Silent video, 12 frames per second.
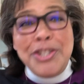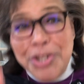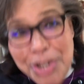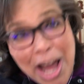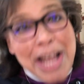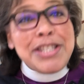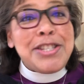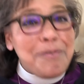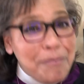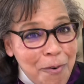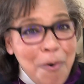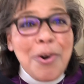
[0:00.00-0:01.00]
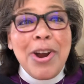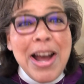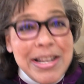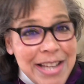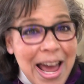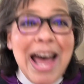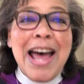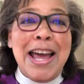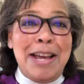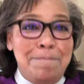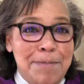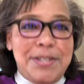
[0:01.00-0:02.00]
just for a
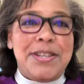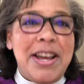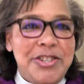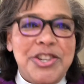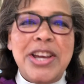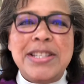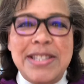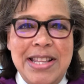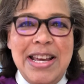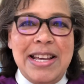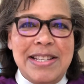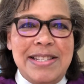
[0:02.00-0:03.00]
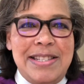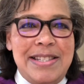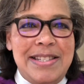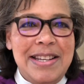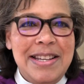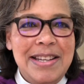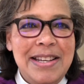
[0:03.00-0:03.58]
time such as this.